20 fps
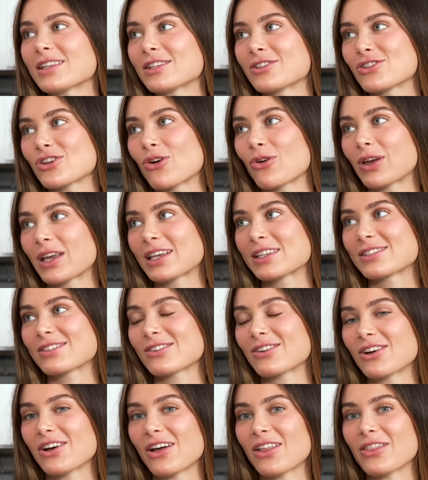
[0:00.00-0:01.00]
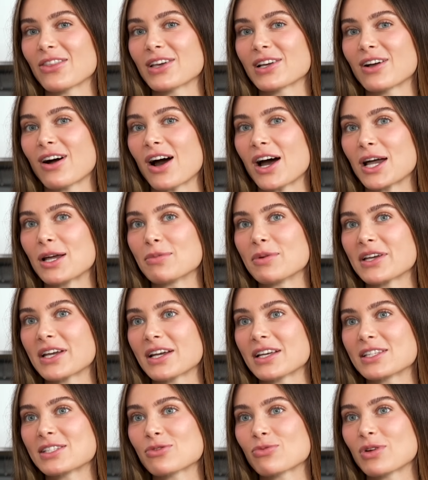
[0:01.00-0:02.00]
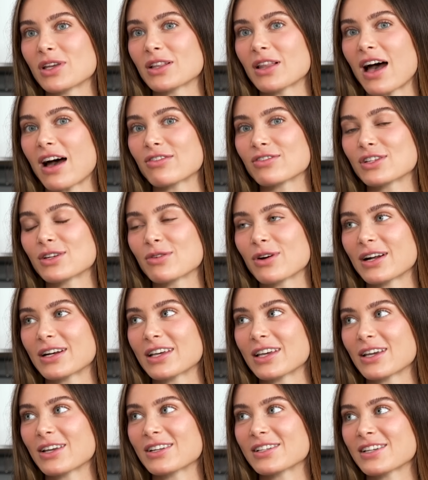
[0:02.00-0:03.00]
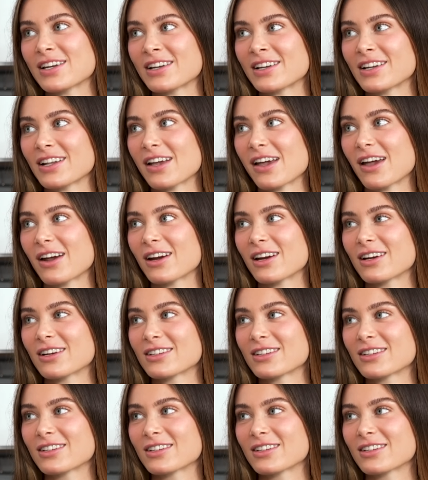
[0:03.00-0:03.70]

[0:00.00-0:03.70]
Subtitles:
the joke is on the guy because we laughed about it and didn't care.